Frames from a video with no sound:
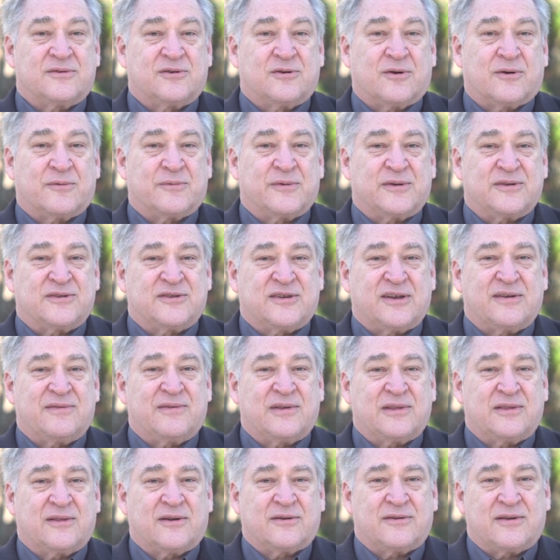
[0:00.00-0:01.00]
who are
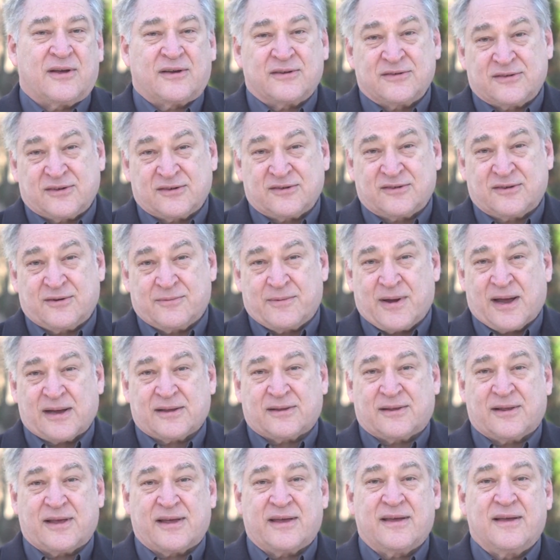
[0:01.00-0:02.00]
receiving their doses
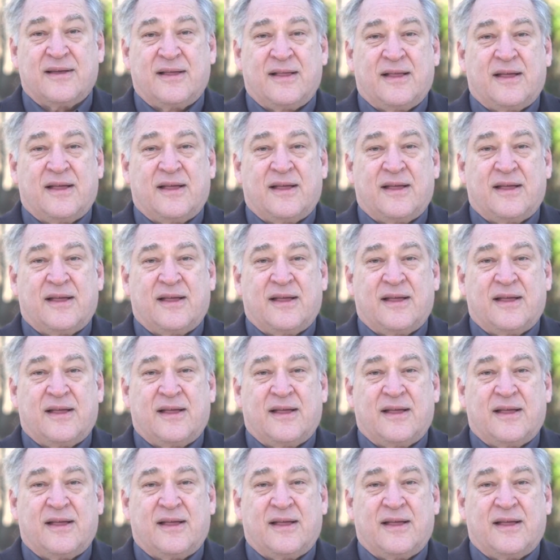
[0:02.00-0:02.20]
directly